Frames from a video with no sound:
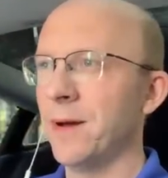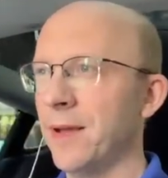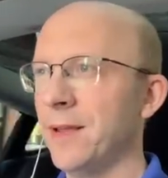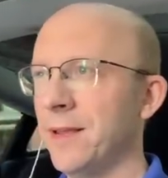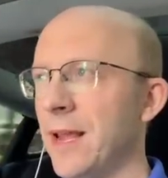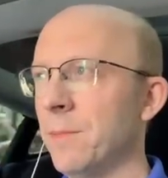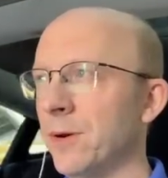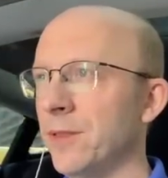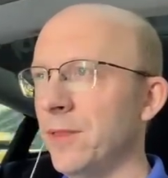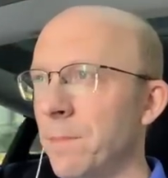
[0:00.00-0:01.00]
my
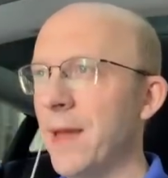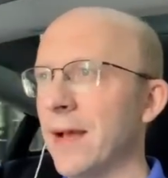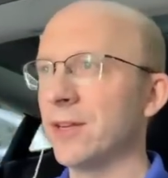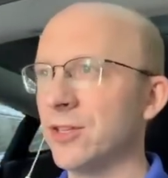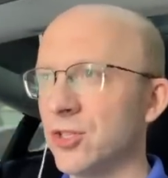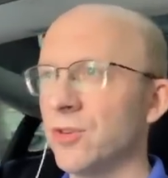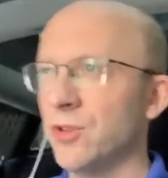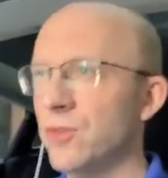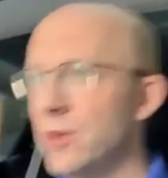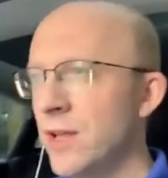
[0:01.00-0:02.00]
camera in the back to show
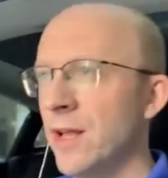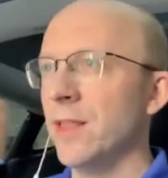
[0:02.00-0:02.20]
you.